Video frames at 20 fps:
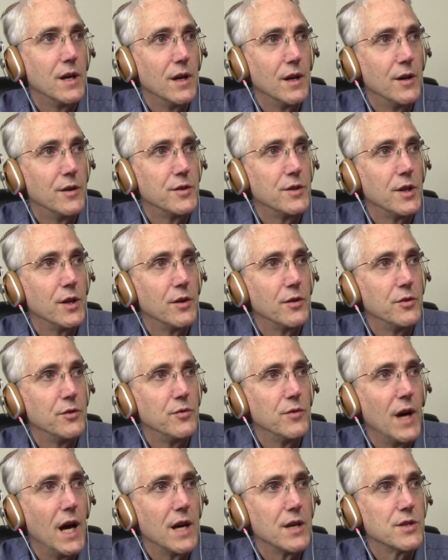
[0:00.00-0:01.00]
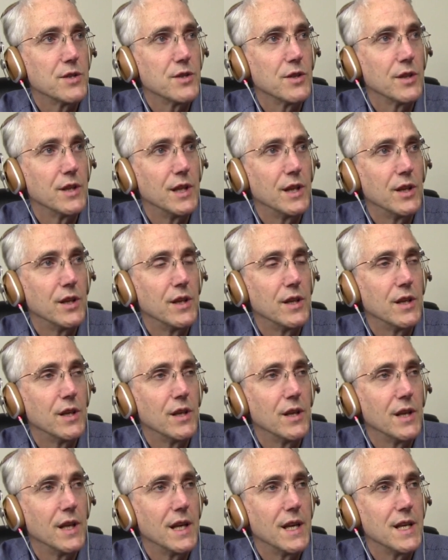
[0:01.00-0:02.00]
until you actually
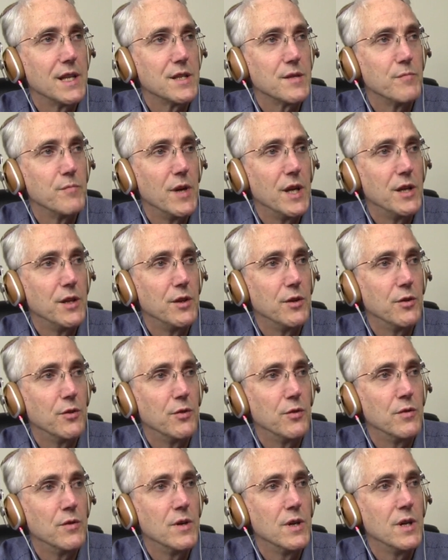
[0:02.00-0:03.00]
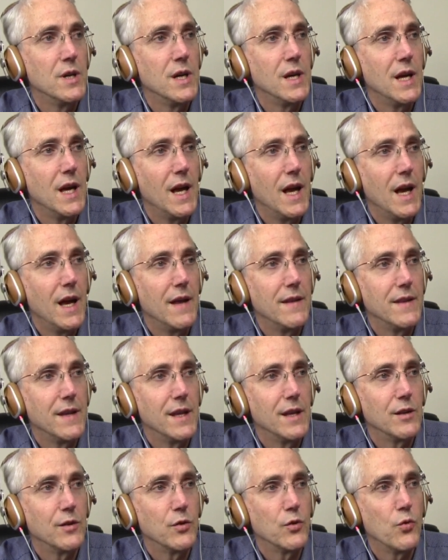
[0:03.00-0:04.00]
click its menu and
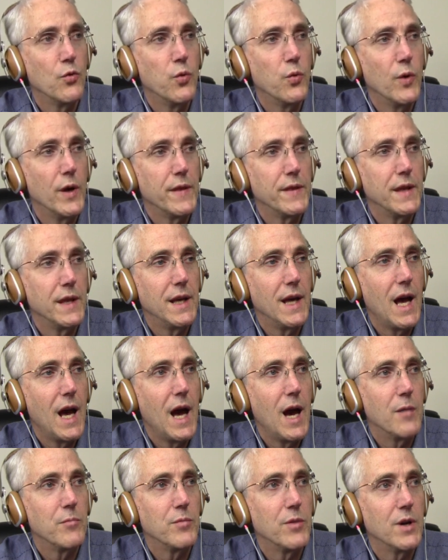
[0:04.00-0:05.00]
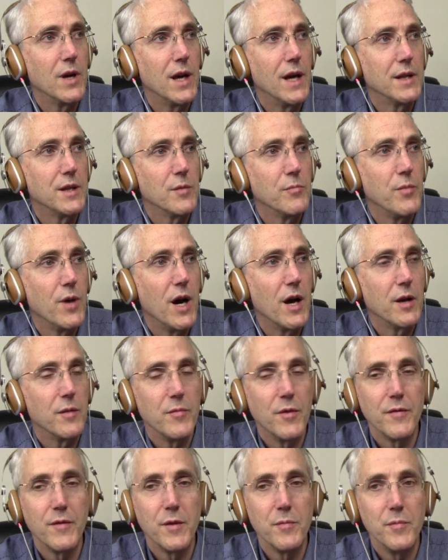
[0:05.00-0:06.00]
then quit the app at the
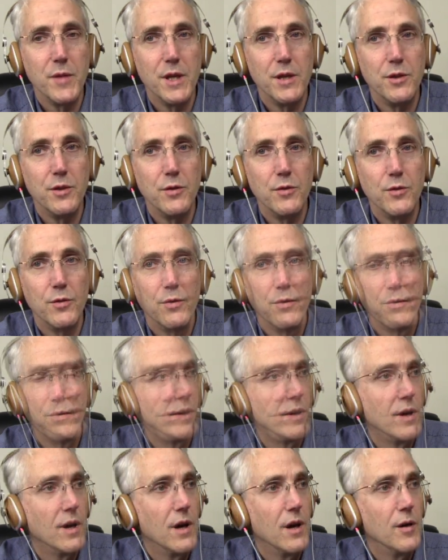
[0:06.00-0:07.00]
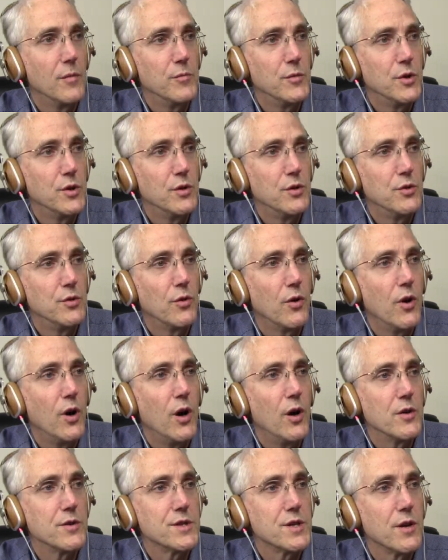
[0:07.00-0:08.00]
bottom of the menu. You'll
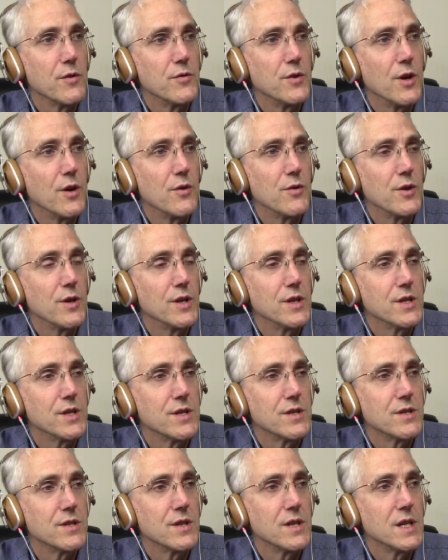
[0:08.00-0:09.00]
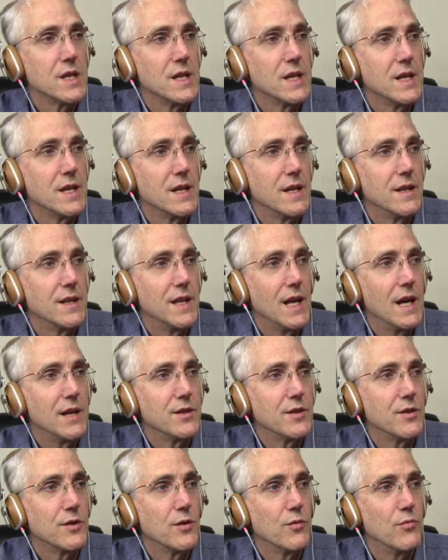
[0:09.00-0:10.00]
also notice
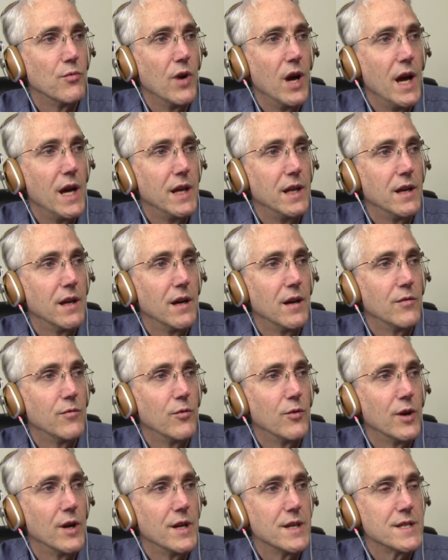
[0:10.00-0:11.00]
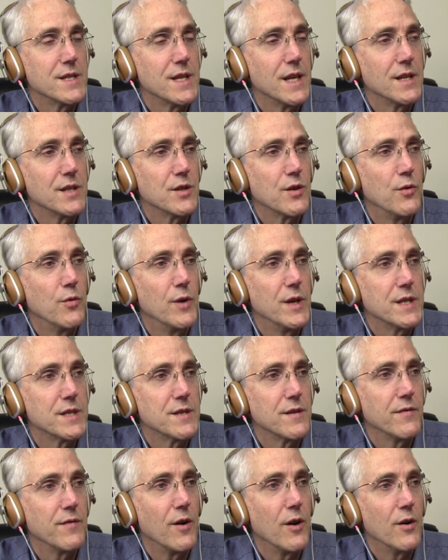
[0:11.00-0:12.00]
that to the right of where it says quit
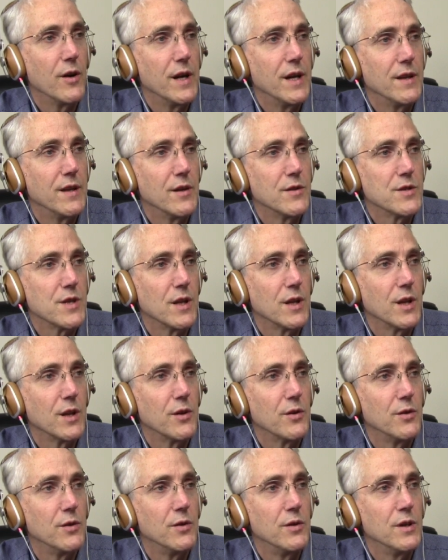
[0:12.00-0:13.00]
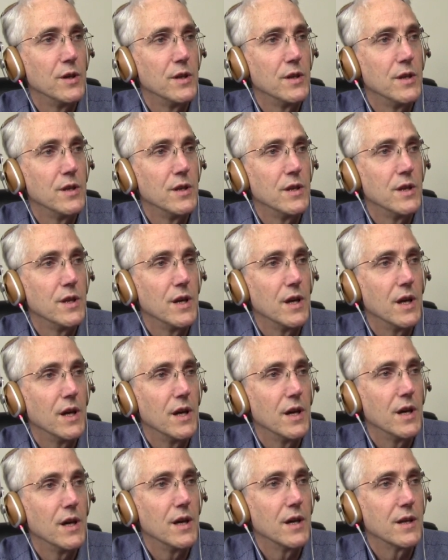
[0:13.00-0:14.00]
Safari, there's a little
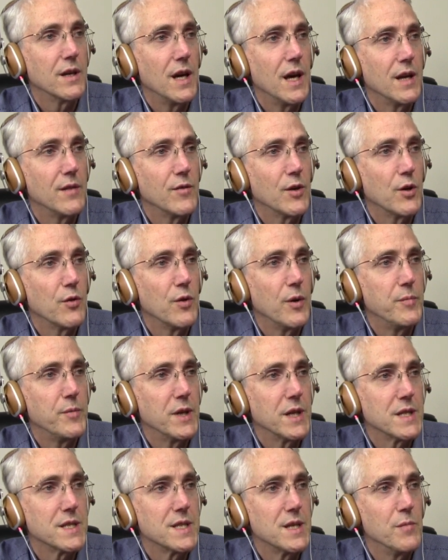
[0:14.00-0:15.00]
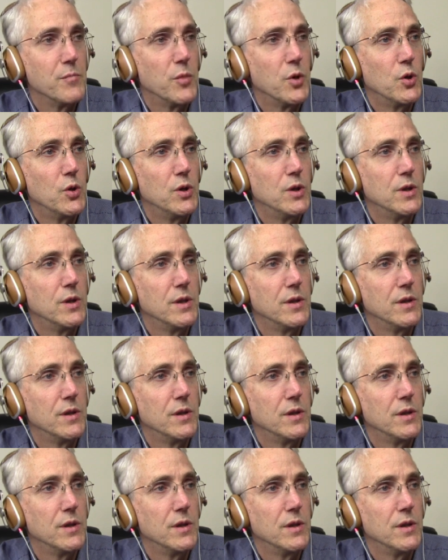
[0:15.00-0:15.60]
kind of a cryptic symbol.